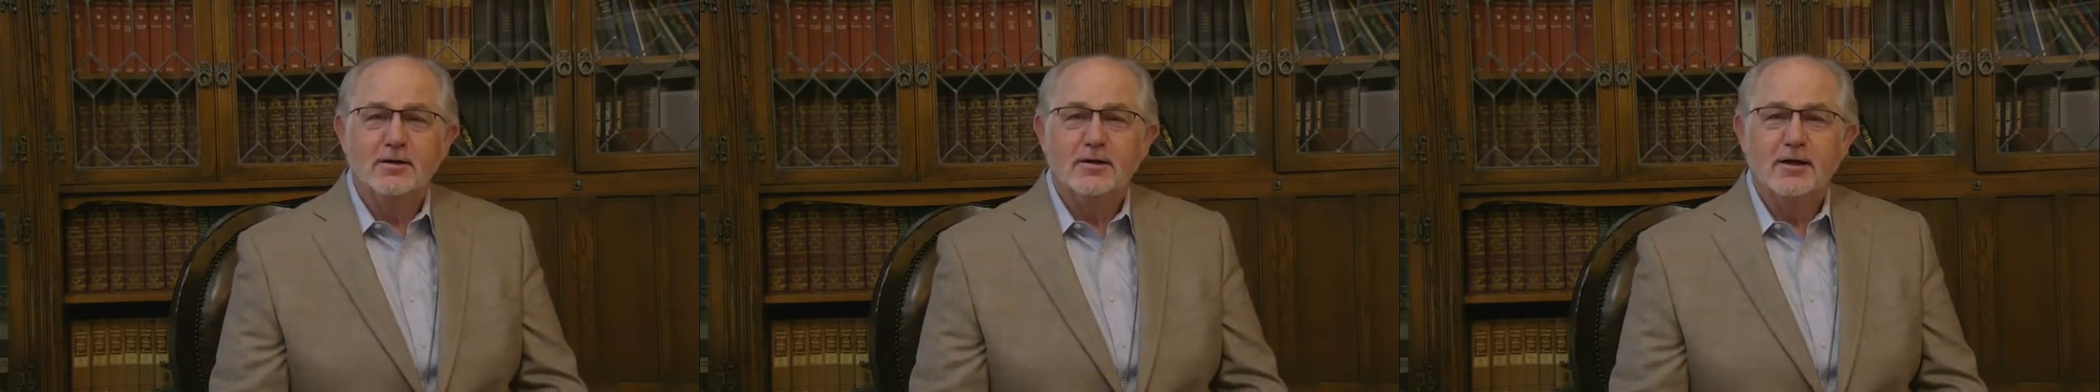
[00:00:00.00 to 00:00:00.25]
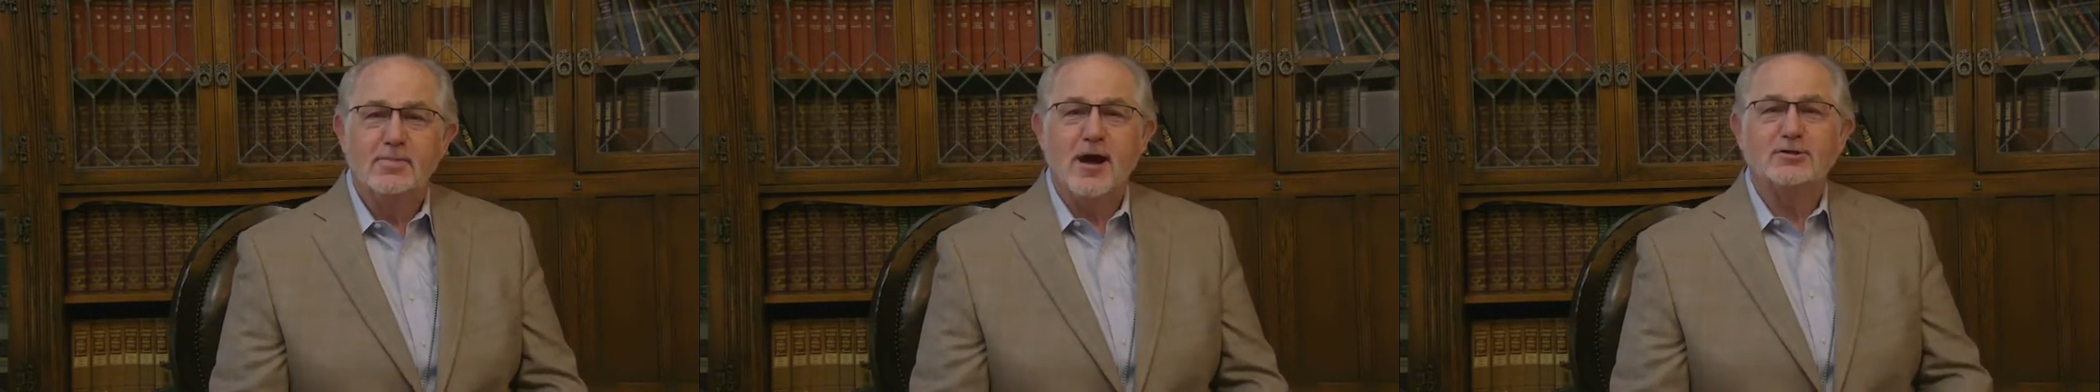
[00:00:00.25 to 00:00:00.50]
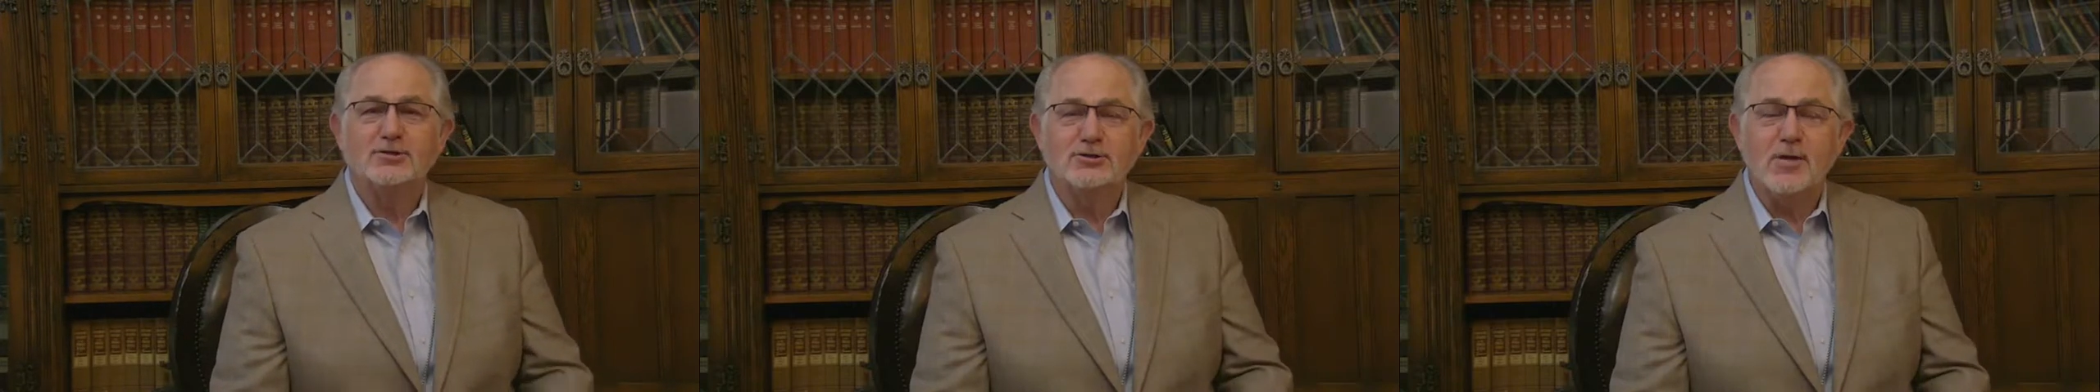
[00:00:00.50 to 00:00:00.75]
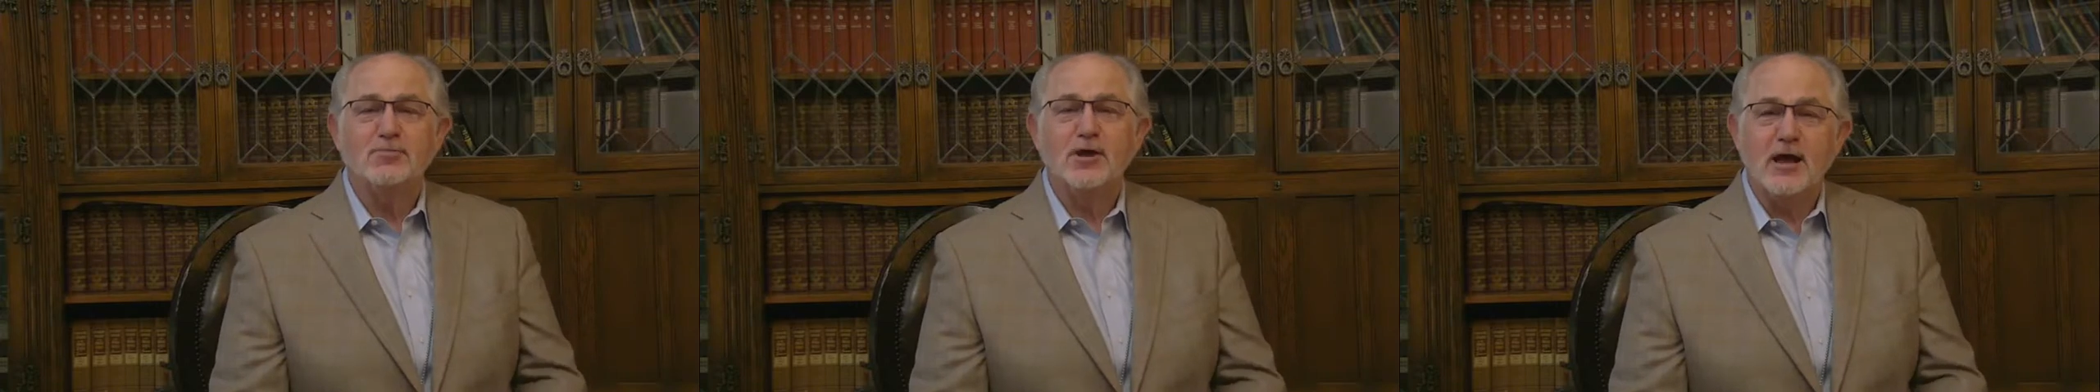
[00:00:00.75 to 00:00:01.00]
about
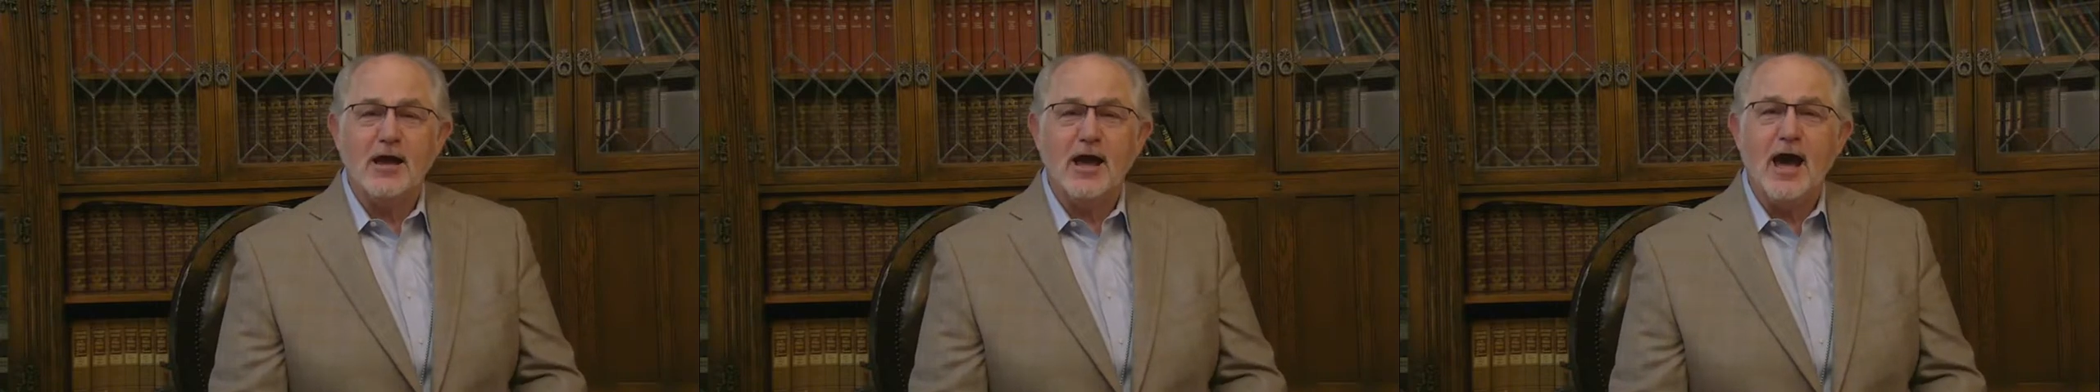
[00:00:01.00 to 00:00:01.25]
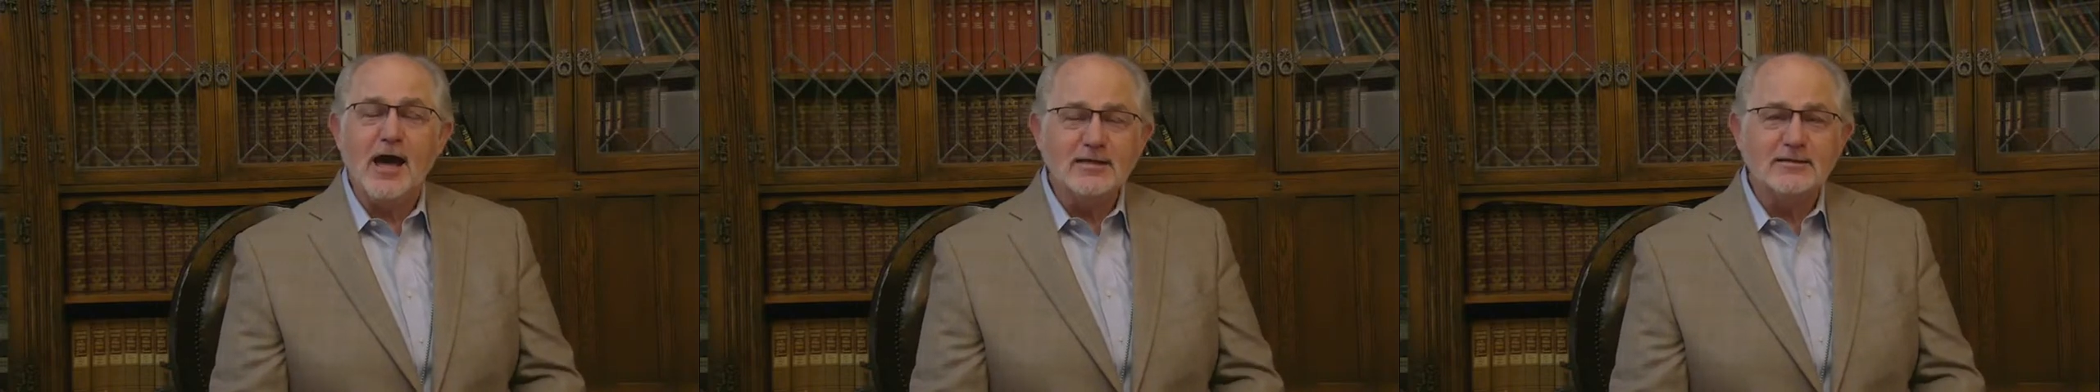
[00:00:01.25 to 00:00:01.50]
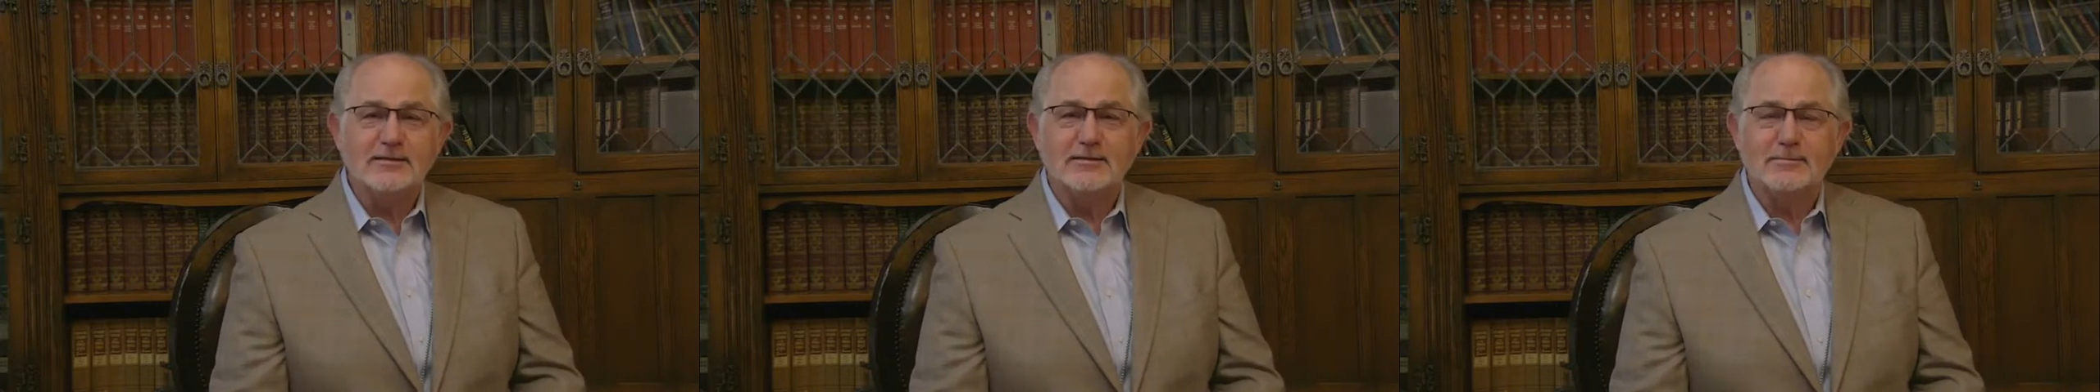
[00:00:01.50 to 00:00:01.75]
something I